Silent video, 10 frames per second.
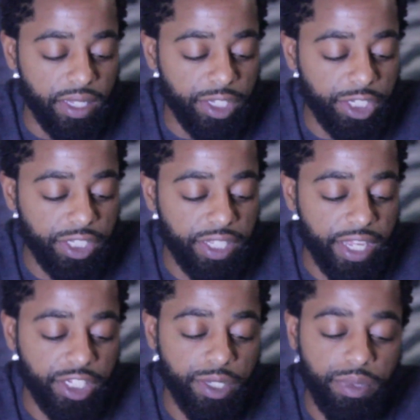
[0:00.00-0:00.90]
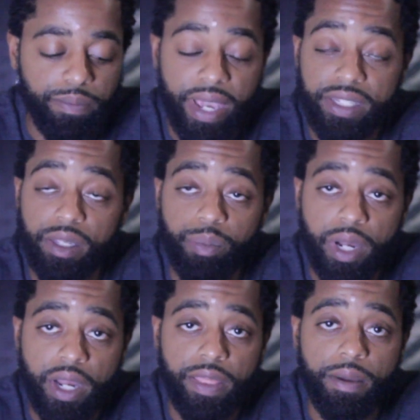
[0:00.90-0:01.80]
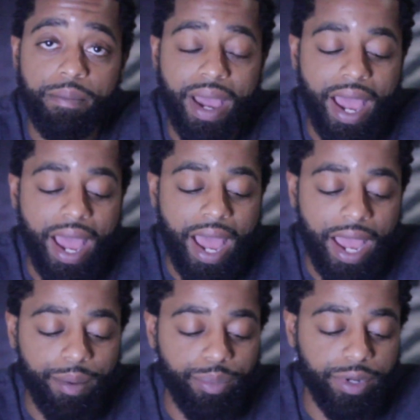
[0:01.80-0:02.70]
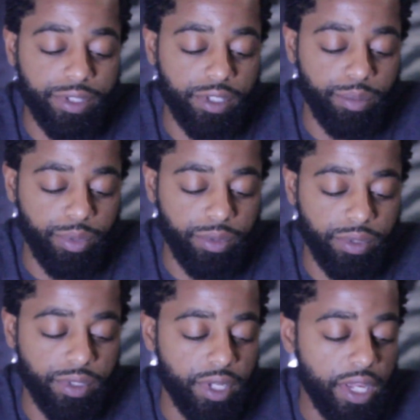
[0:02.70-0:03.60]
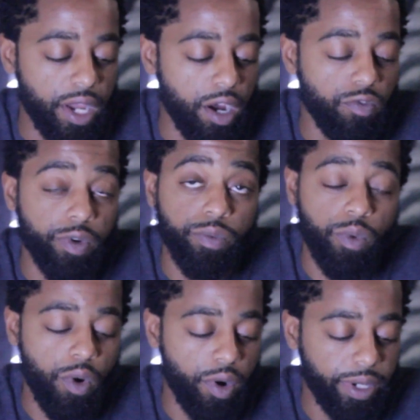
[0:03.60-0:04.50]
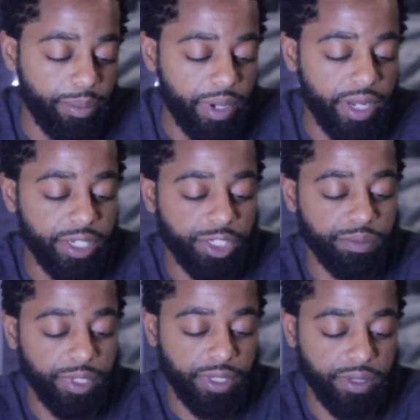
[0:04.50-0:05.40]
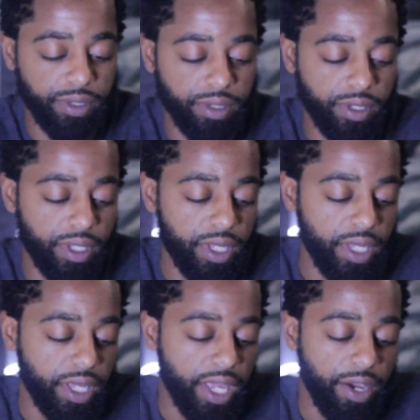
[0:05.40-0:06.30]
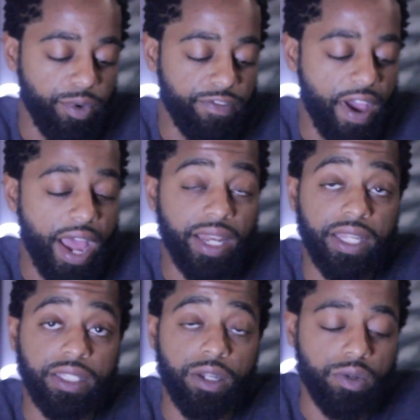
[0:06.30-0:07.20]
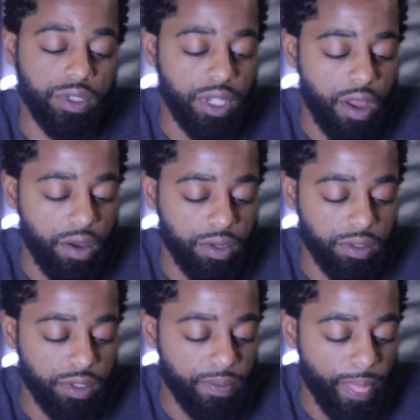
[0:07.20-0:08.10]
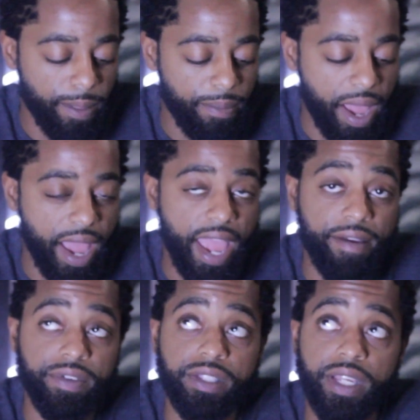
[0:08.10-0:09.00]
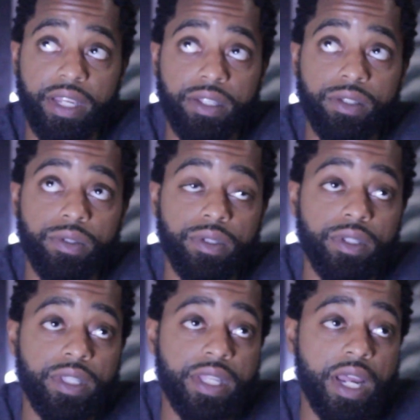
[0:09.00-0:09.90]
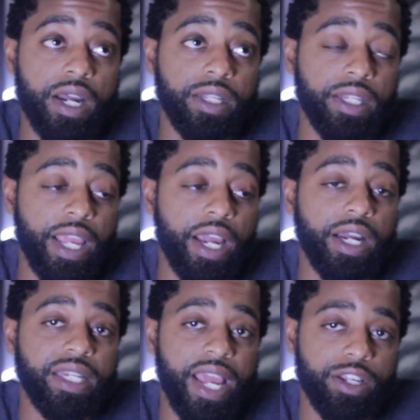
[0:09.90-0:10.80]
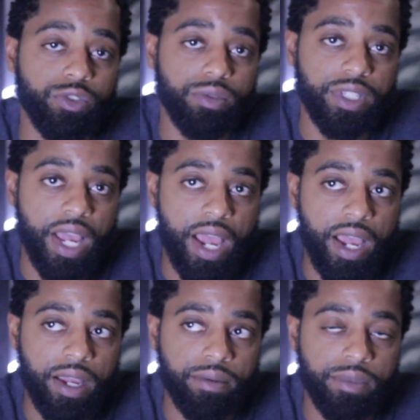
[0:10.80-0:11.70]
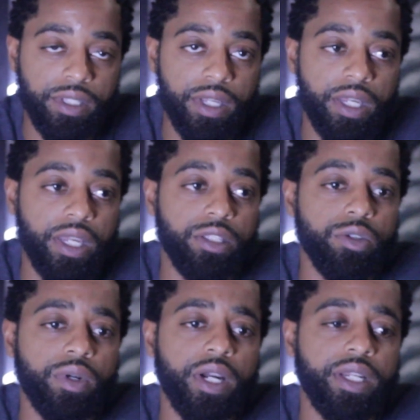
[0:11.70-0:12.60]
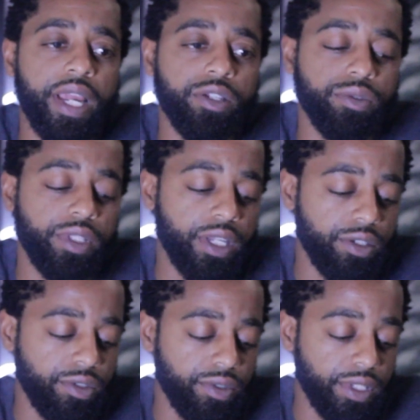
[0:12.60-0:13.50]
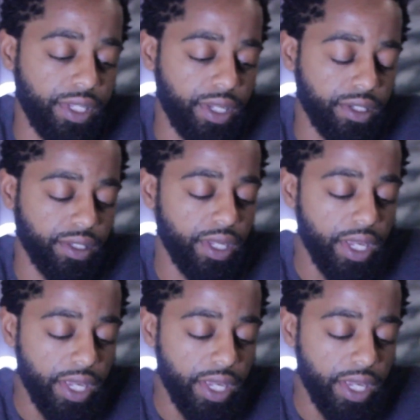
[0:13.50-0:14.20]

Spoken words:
Sex should be based upon the Ma'at principles of reward and punishment. And we violate those laws by having sex at unnatural times and doing unnatural things during sex.